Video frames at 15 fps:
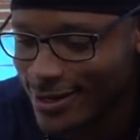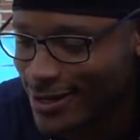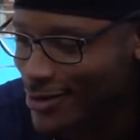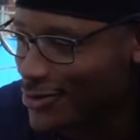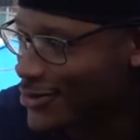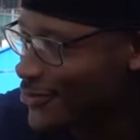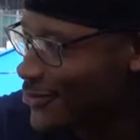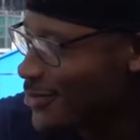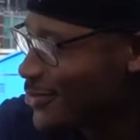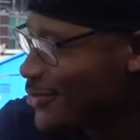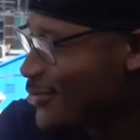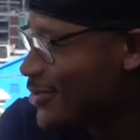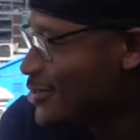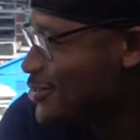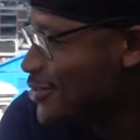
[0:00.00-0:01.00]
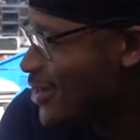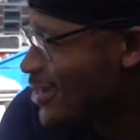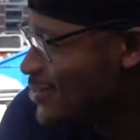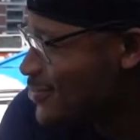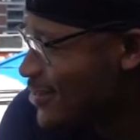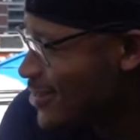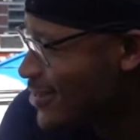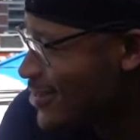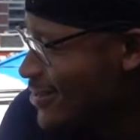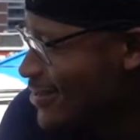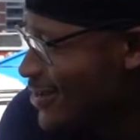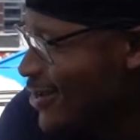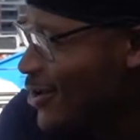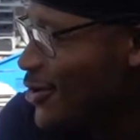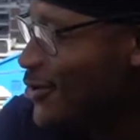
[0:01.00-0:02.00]
don't even remember the question you asked me.
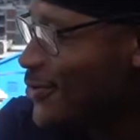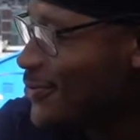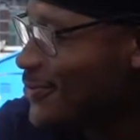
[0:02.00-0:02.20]
Oh,